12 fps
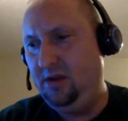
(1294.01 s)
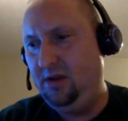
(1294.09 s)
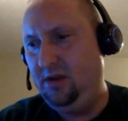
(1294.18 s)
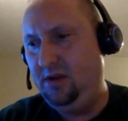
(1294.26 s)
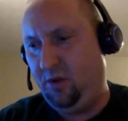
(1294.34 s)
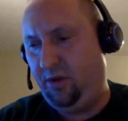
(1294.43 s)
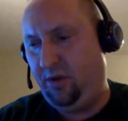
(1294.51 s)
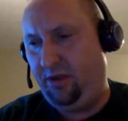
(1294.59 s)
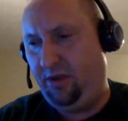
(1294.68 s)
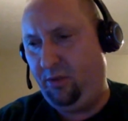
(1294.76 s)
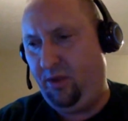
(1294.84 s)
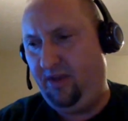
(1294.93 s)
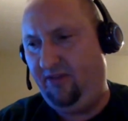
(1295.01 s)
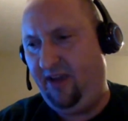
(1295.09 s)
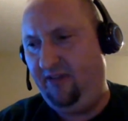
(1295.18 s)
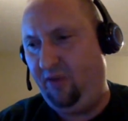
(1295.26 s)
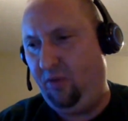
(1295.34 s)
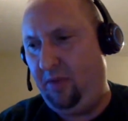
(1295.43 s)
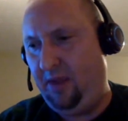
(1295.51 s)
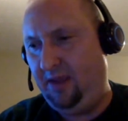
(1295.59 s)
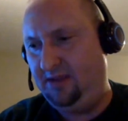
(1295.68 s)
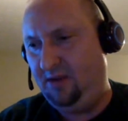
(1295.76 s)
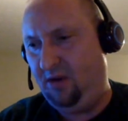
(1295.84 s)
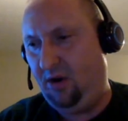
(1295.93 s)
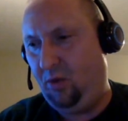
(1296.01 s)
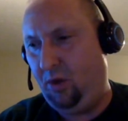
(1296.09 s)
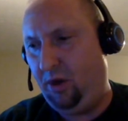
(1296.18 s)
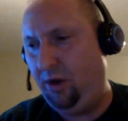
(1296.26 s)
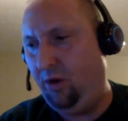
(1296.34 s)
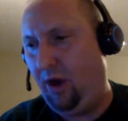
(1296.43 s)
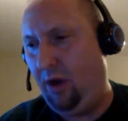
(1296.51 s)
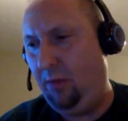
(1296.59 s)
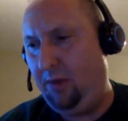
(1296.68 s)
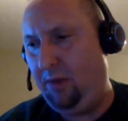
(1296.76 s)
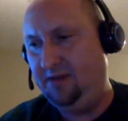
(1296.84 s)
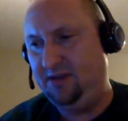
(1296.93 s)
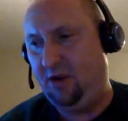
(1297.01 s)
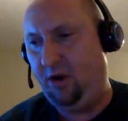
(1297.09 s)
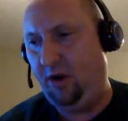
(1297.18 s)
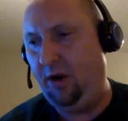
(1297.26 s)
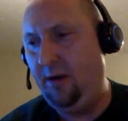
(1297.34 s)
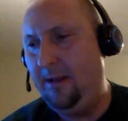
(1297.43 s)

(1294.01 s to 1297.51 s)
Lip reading: Shows where the 3 and 5 volt pins are, where your ground pins are.